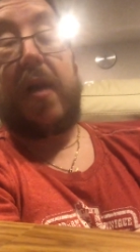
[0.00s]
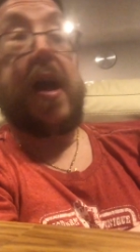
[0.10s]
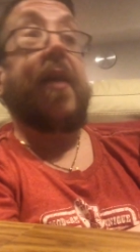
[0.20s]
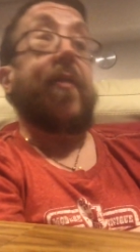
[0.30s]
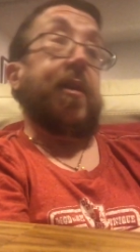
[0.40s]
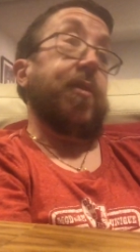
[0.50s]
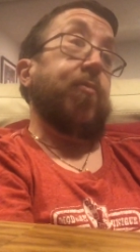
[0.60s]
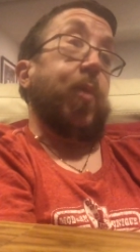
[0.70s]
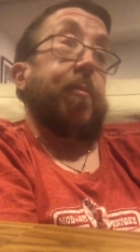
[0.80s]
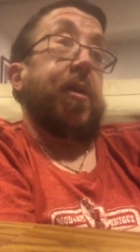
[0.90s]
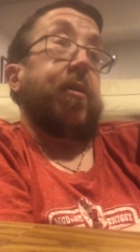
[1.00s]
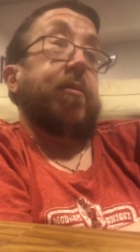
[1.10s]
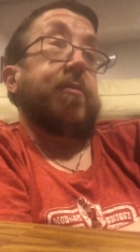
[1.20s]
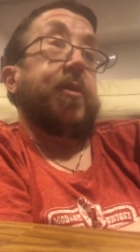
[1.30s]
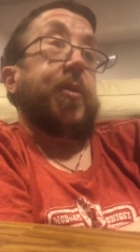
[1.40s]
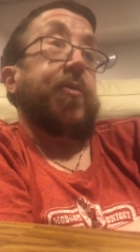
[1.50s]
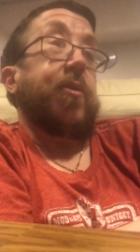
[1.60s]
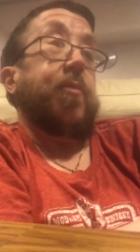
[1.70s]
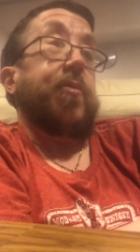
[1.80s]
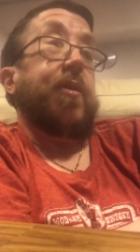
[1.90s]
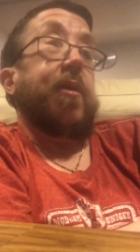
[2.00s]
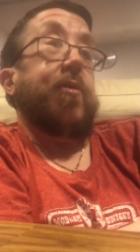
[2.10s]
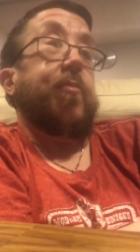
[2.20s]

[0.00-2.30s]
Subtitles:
I think it's way better to be circumcised